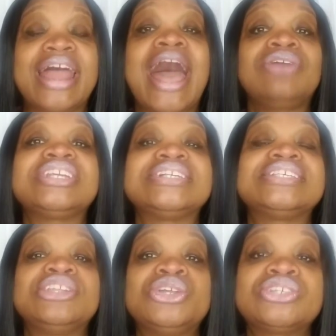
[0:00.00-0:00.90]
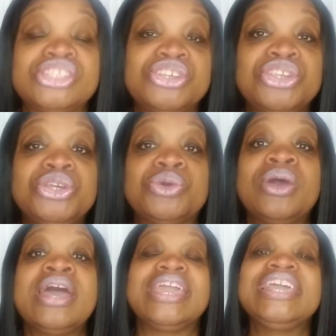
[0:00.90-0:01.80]
How does it look to
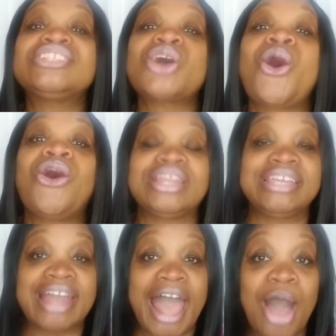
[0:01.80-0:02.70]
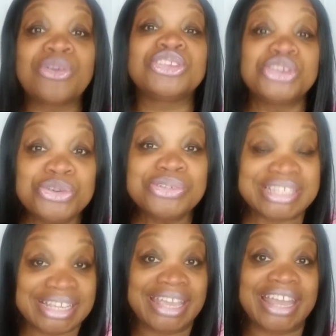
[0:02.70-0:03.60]
you? It's all in how you
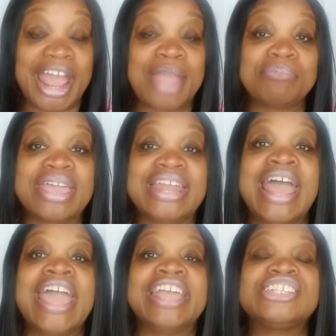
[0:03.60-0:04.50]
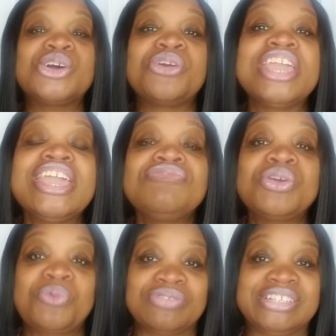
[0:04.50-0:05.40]
see it. Amen. And so
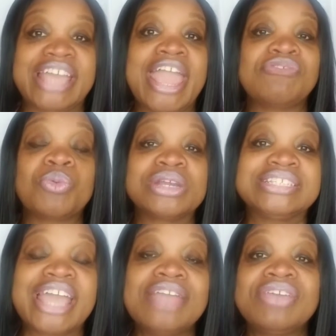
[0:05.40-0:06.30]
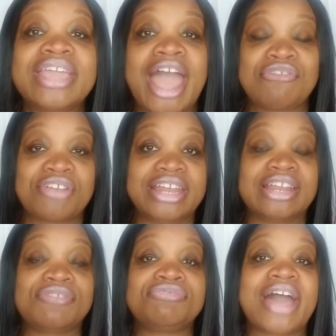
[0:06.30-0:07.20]
even with David, when David got
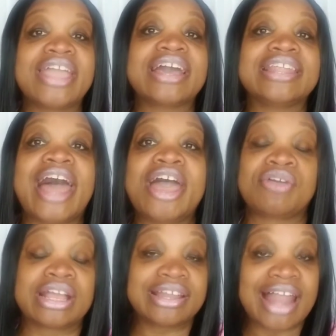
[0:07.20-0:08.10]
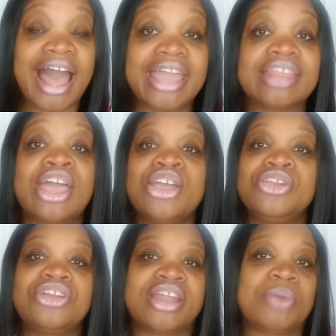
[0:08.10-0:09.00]
ready to fight Goliath,
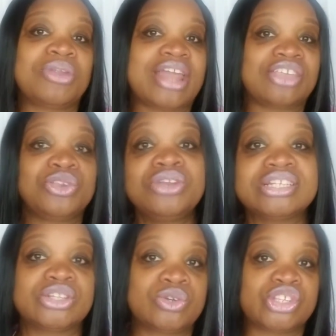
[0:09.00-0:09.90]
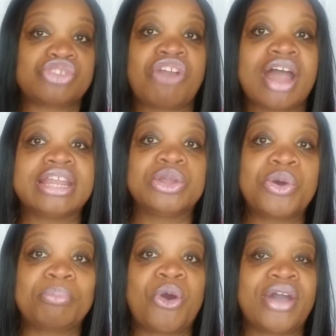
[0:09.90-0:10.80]
you know, they were like, you this little scrawny
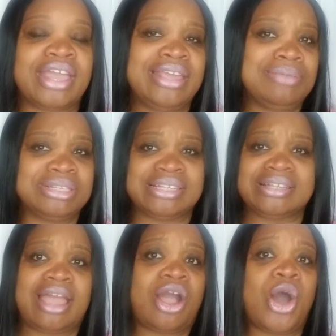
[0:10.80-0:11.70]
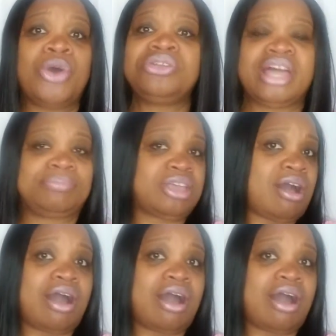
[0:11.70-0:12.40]
little boy. And he was just like, hold up, y'all.